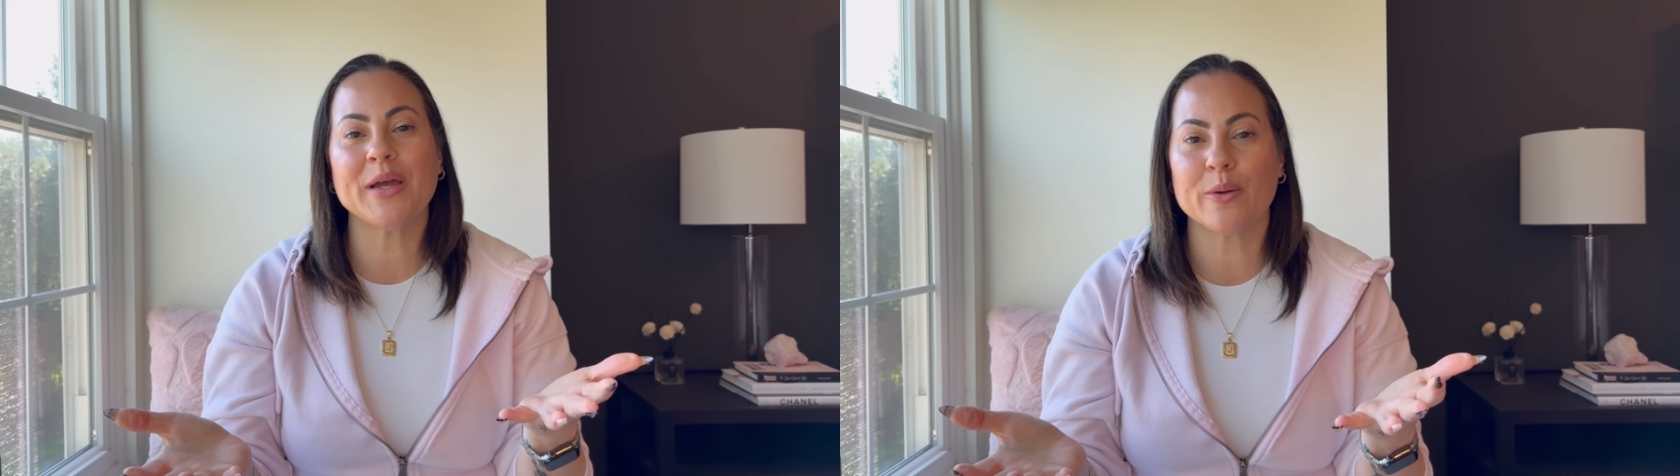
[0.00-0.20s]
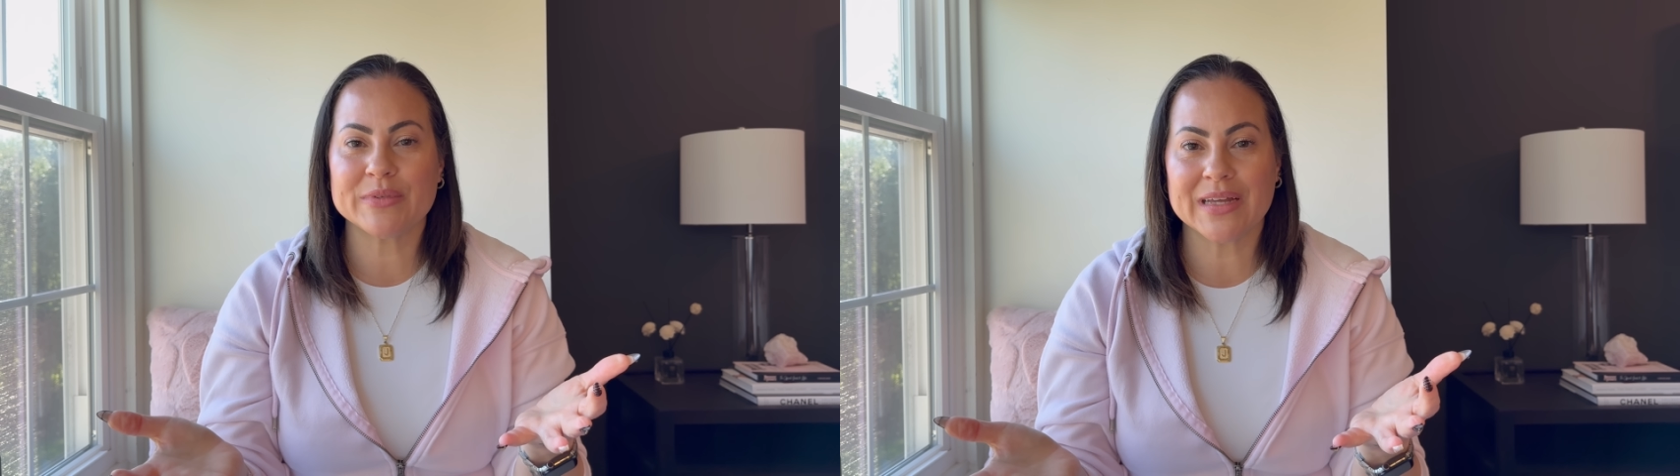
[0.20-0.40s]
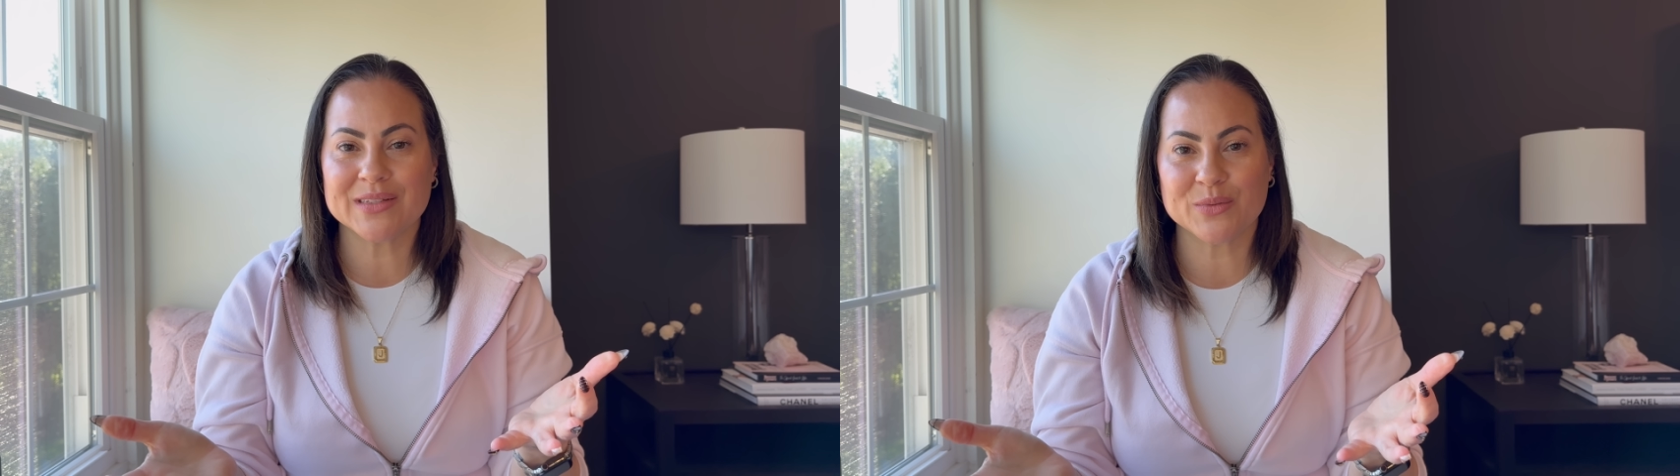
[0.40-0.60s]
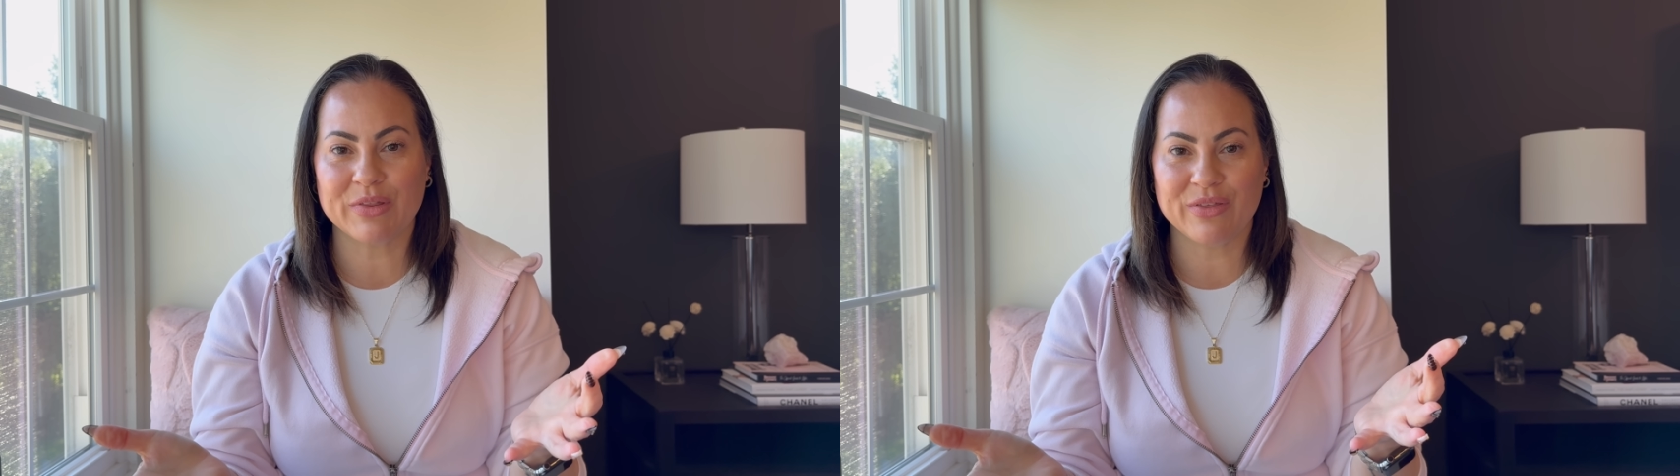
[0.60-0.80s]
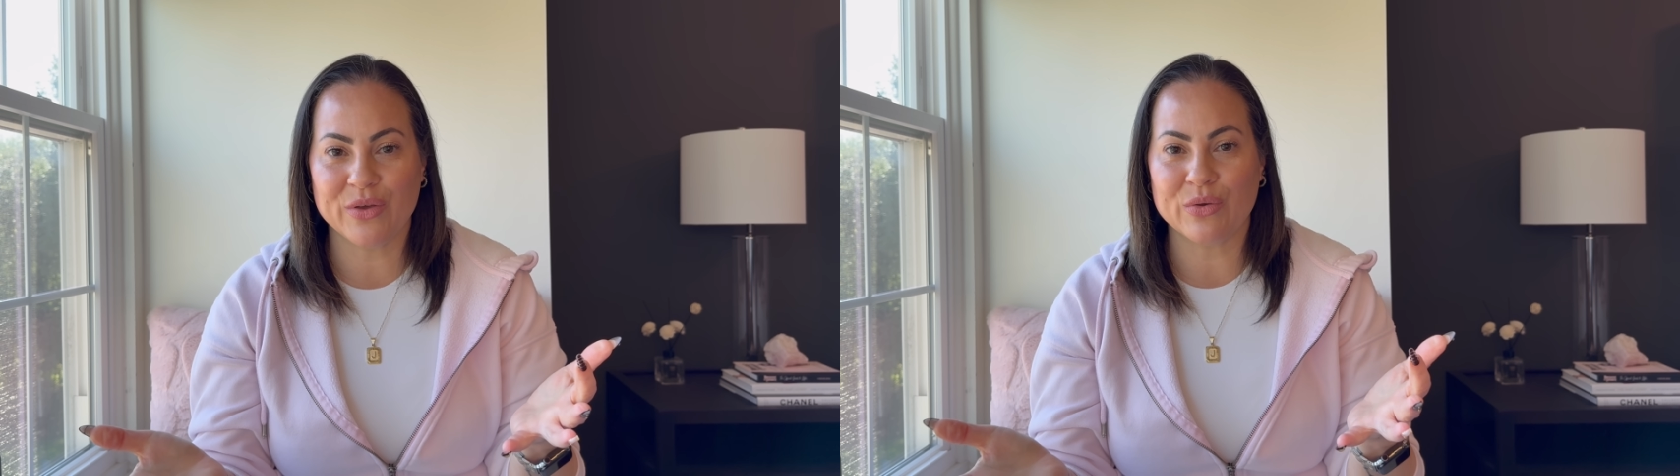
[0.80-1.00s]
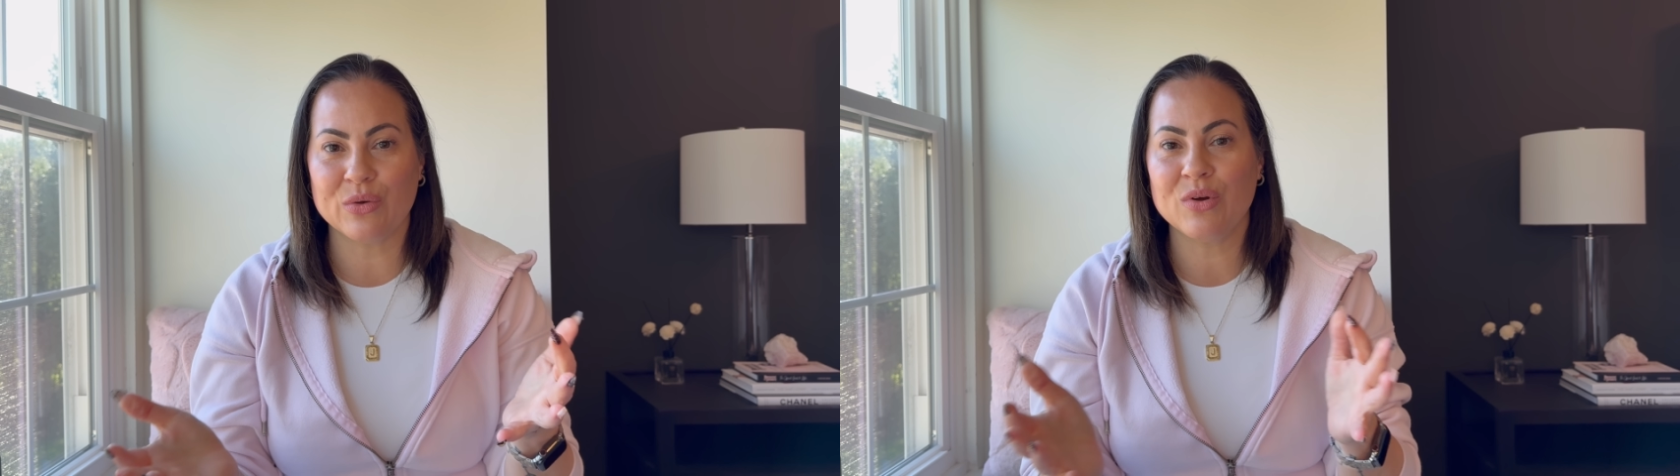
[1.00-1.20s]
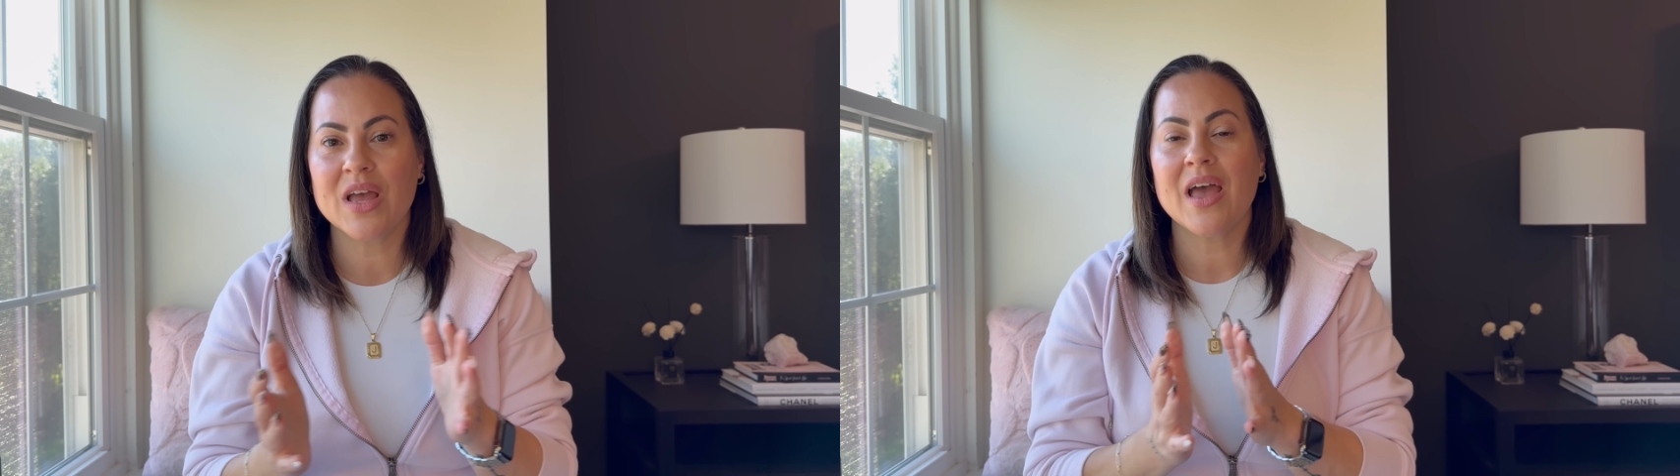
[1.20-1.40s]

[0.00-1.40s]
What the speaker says: updates with you.